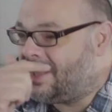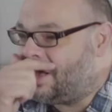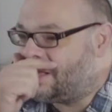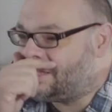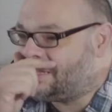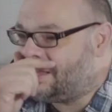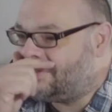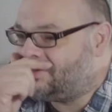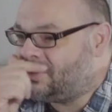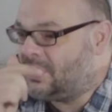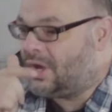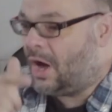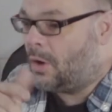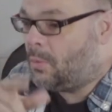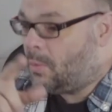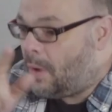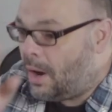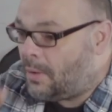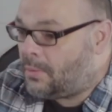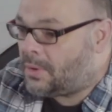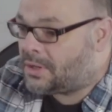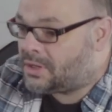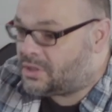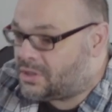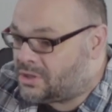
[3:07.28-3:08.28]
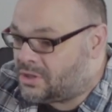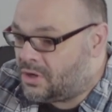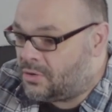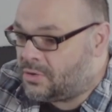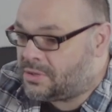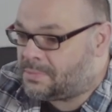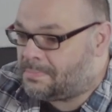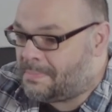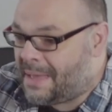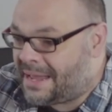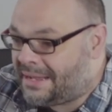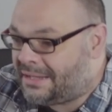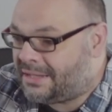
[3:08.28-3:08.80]
cards left to go. What I want you to do
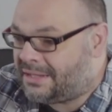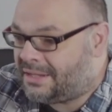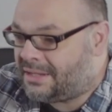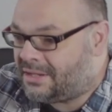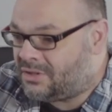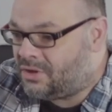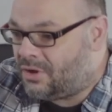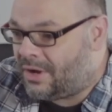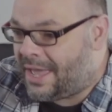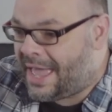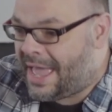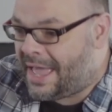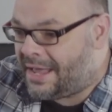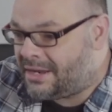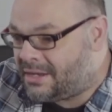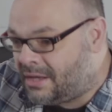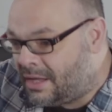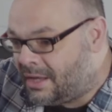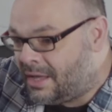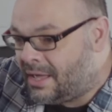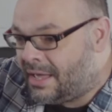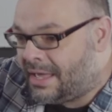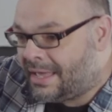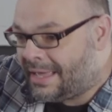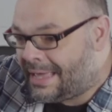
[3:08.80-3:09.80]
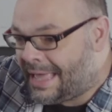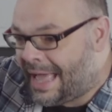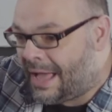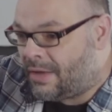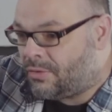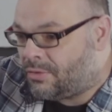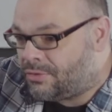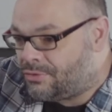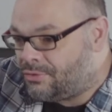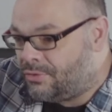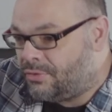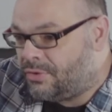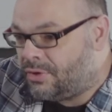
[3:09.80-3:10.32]
is mentally in your head,
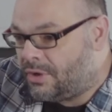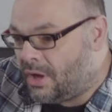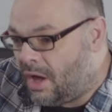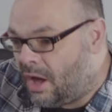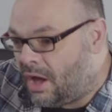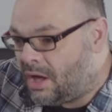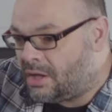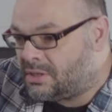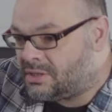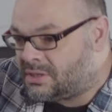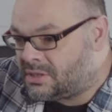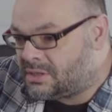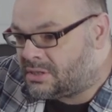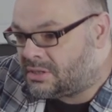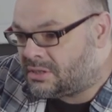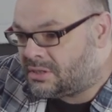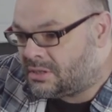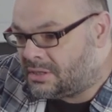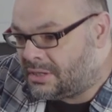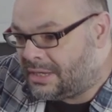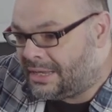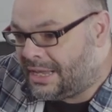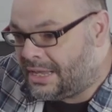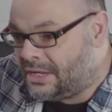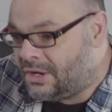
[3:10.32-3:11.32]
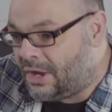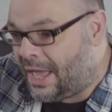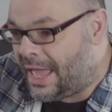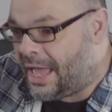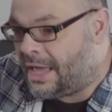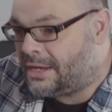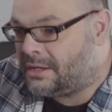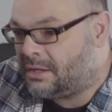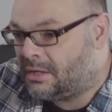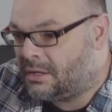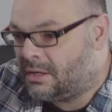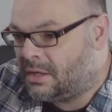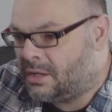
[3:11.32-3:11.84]
count through the cards, in your
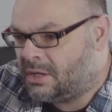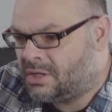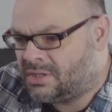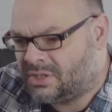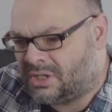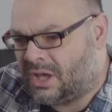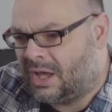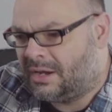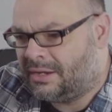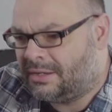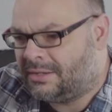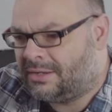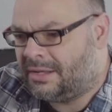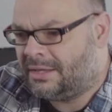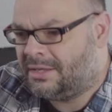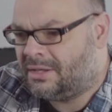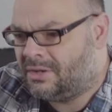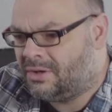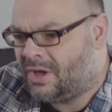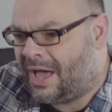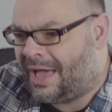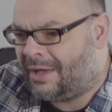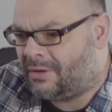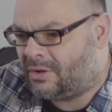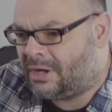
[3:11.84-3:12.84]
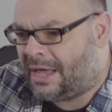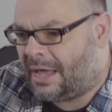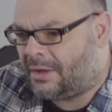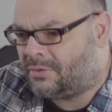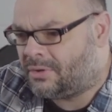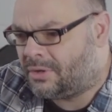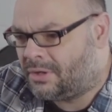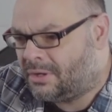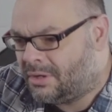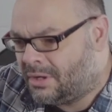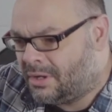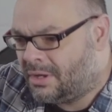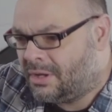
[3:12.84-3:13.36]
head, silently, not out
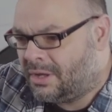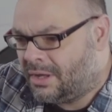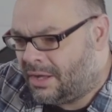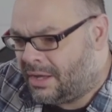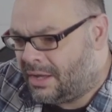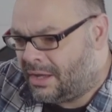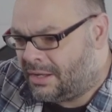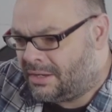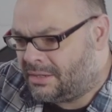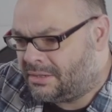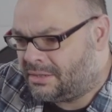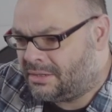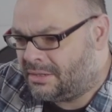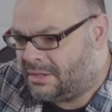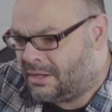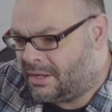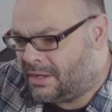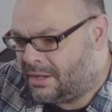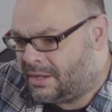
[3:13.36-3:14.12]
loud, and